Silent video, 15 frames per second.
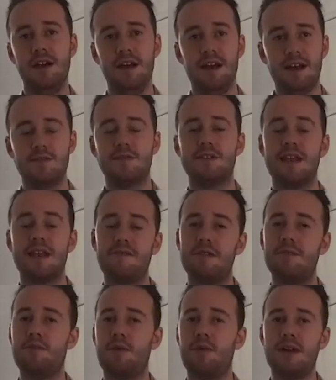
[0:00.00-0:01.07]
As long as every
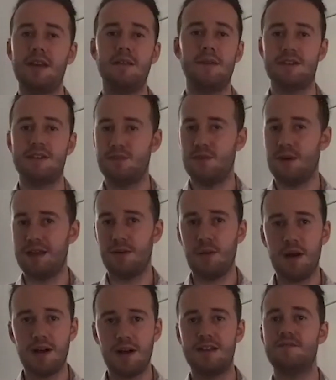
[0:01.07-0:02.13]
employee, no matter where they're
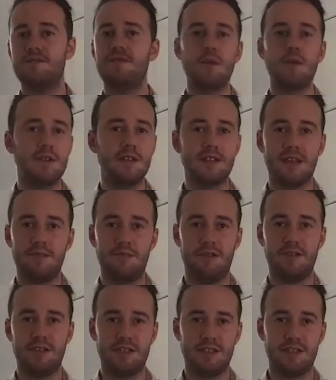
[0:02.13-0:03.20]
working, is following the same
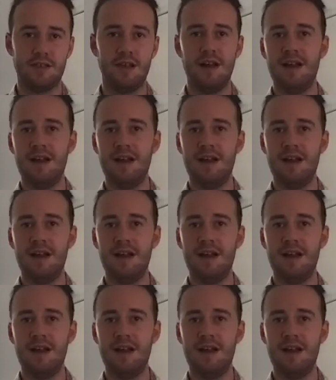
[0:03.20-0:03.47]
processes,